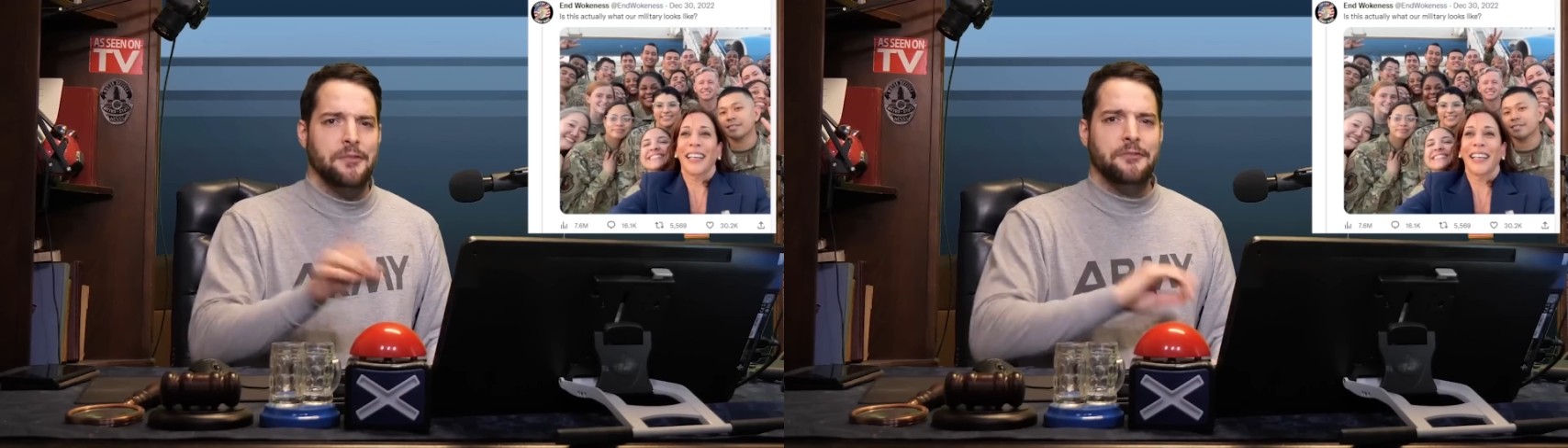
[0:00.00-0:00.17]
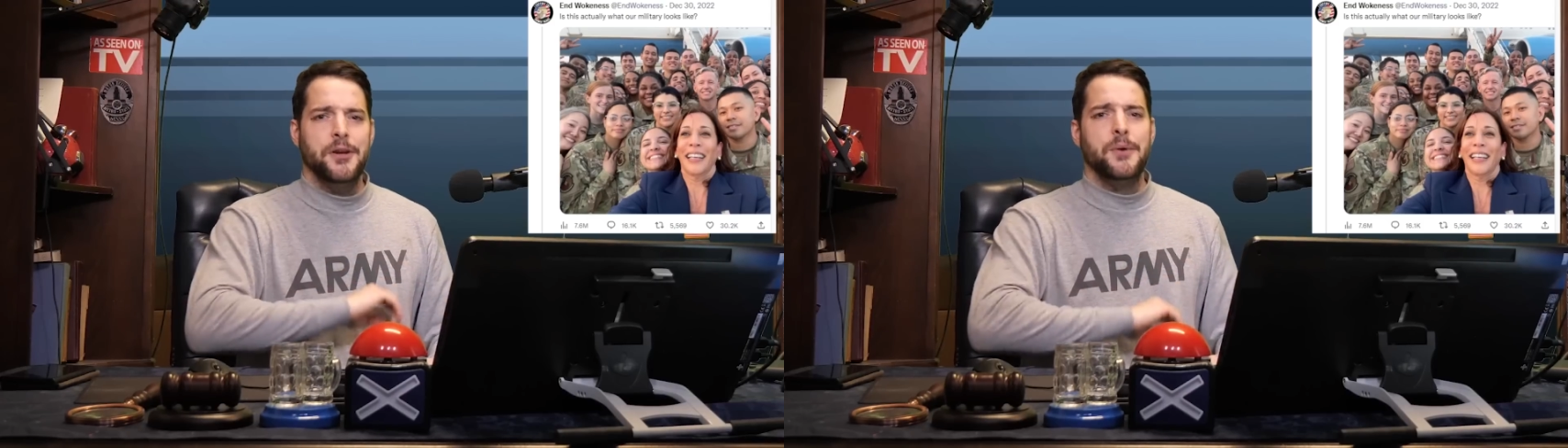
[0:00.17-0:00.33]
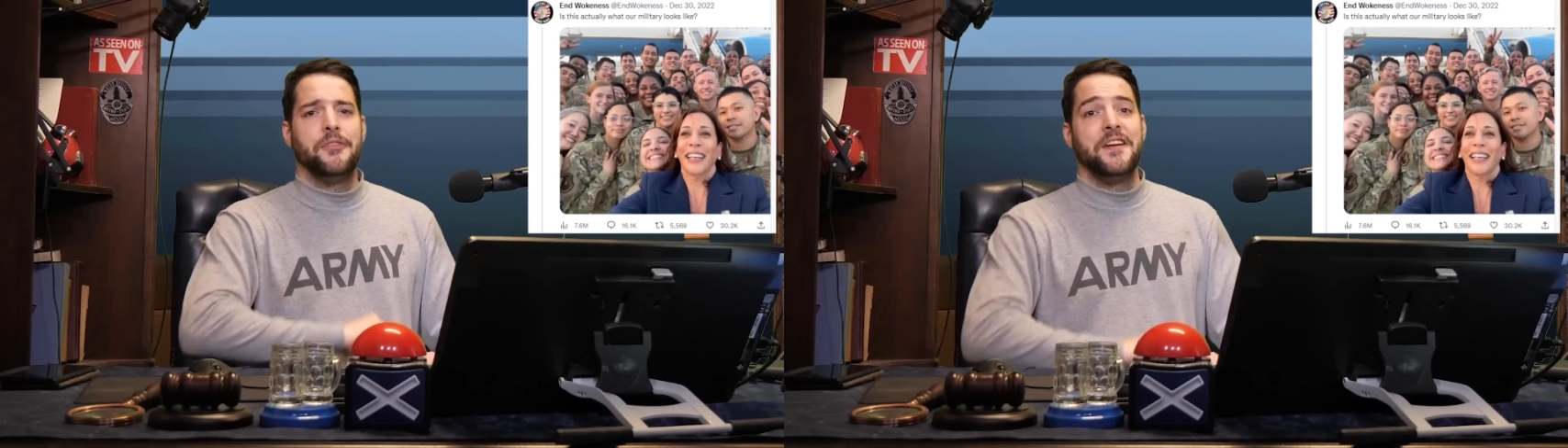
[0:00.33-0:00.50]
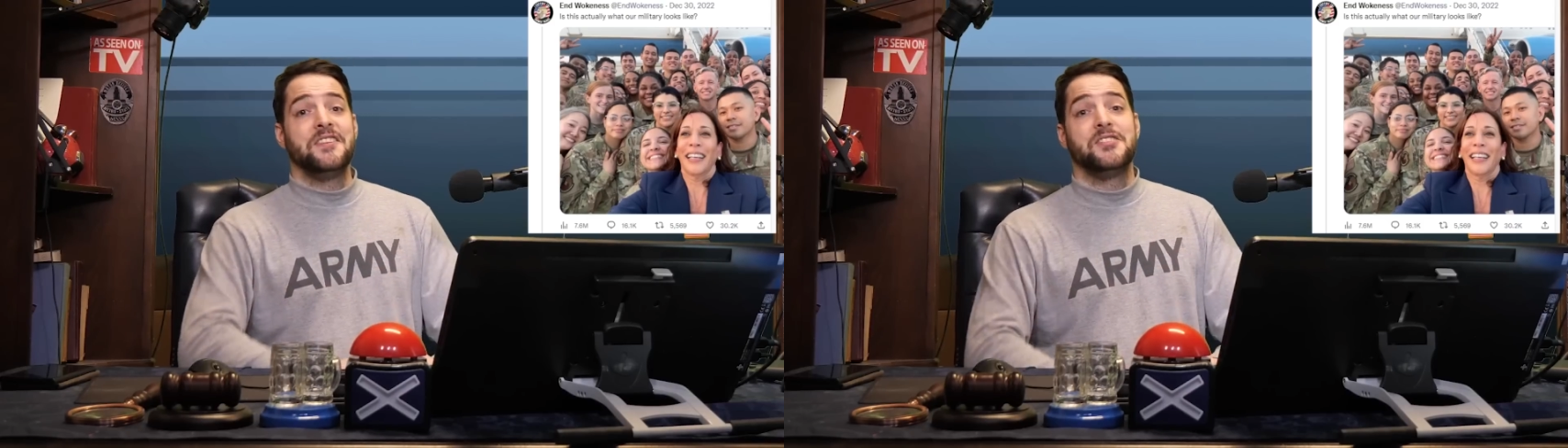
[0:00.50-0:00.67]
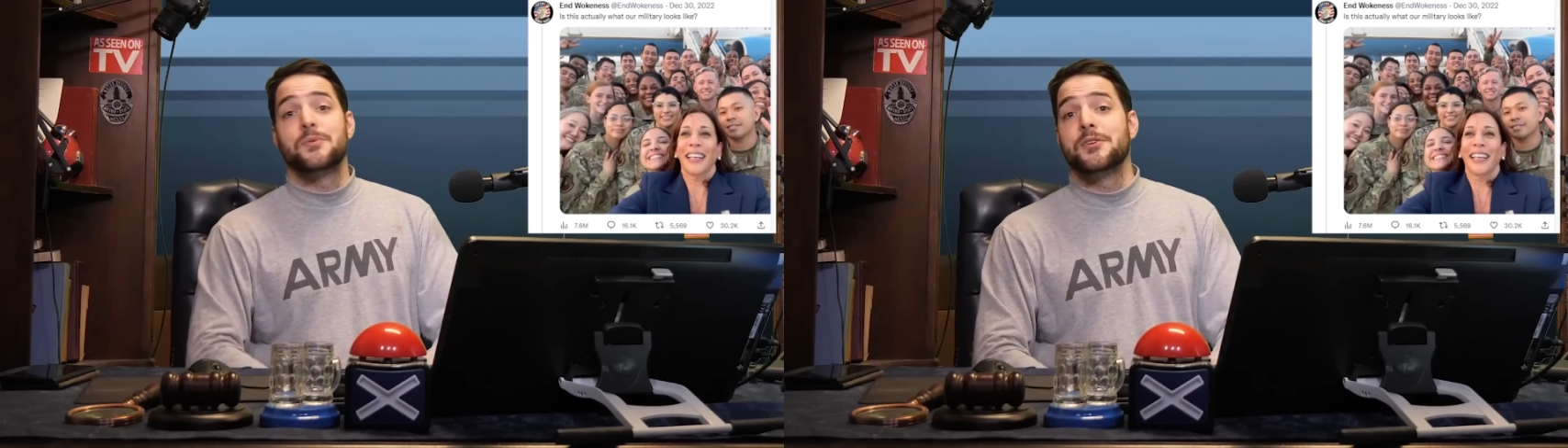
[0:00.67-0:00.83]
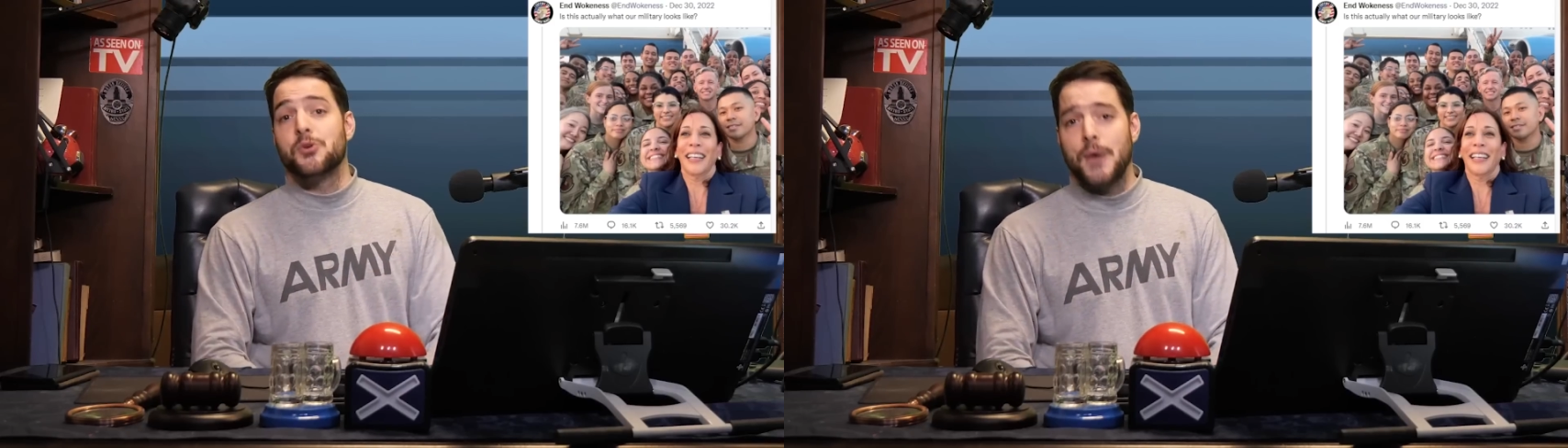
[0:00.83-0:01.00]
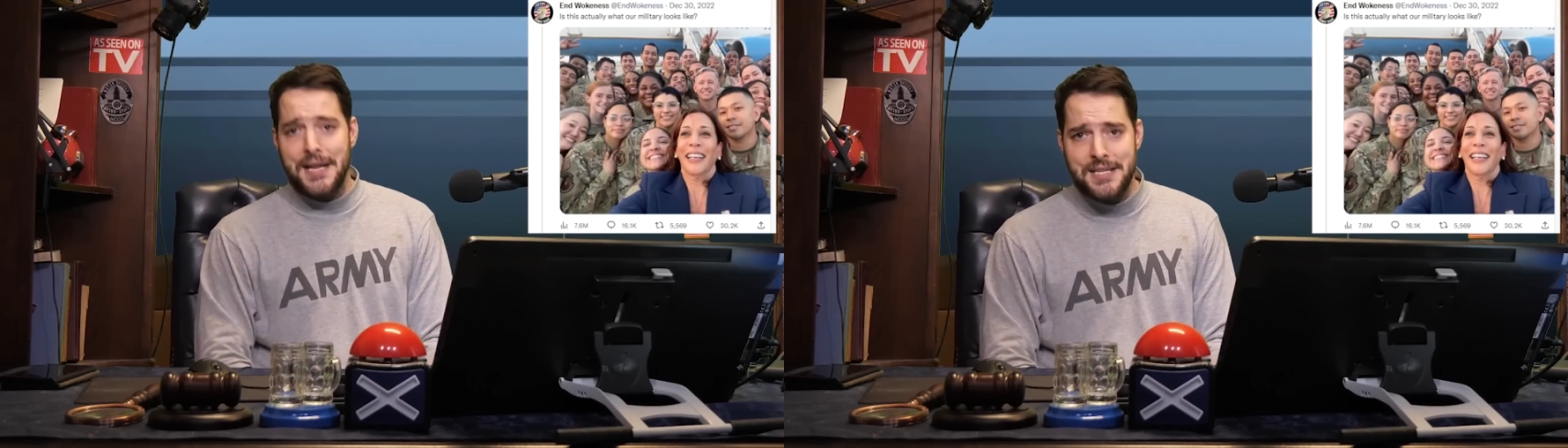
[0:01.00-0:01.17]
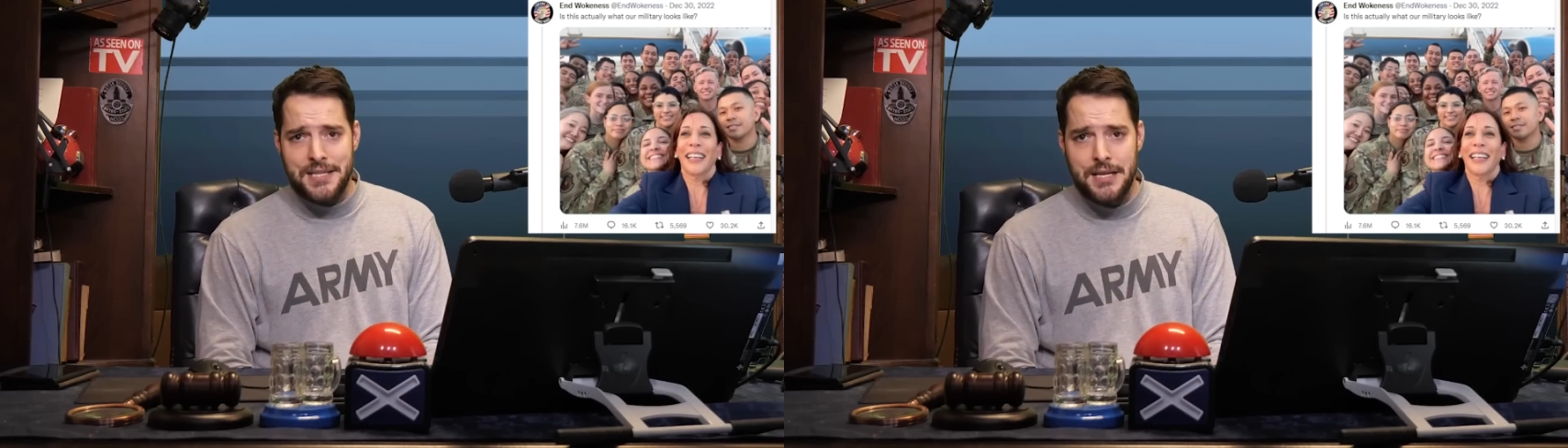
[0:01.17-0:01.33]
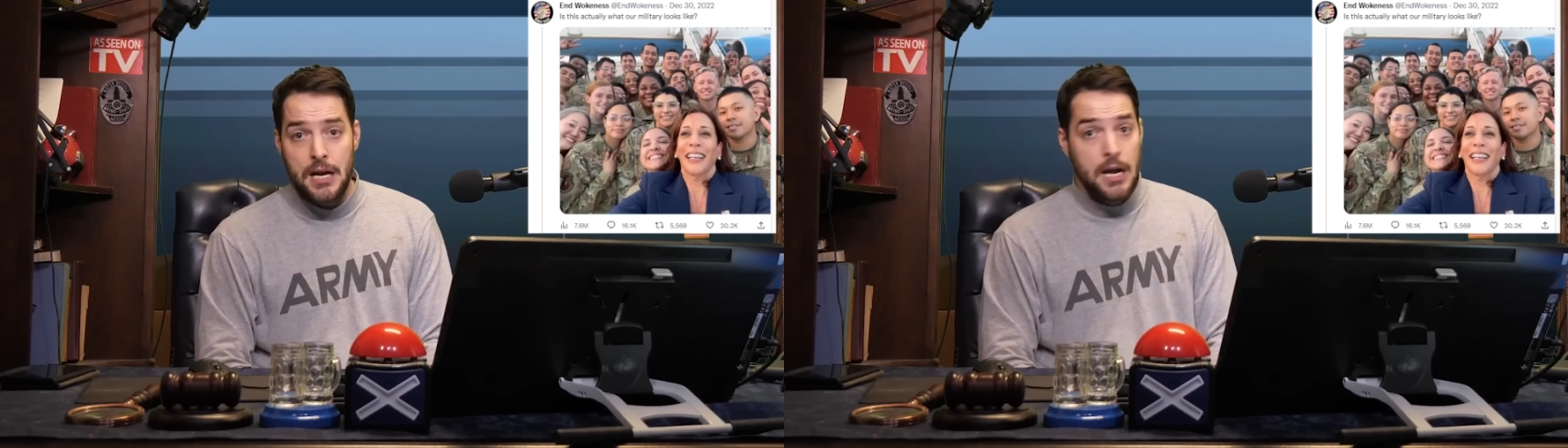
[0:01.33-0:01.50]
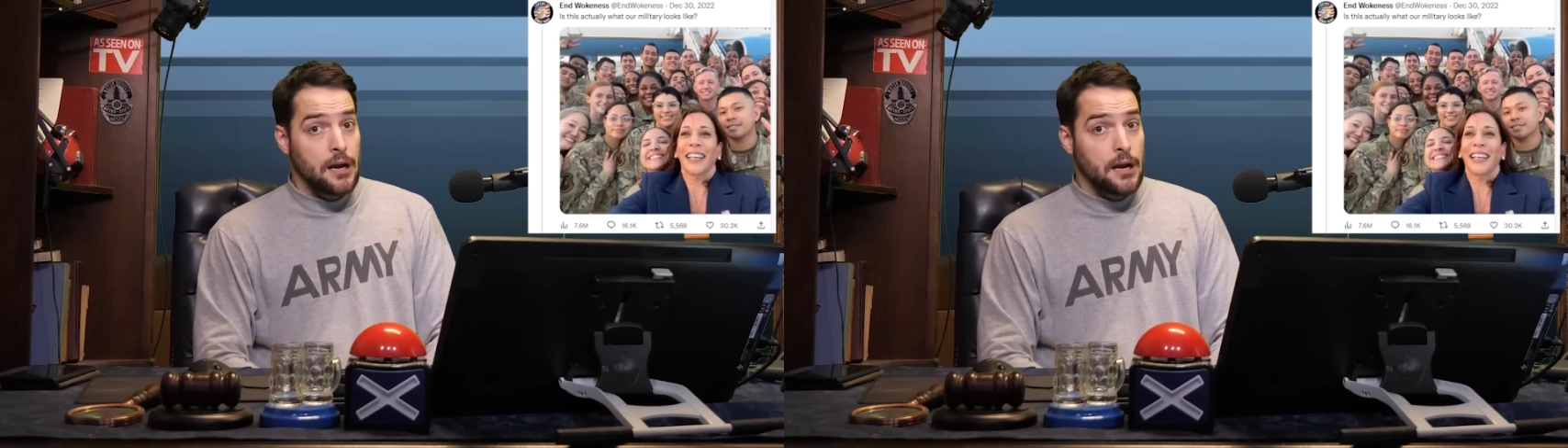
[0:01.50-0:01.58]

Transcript: a few things to address.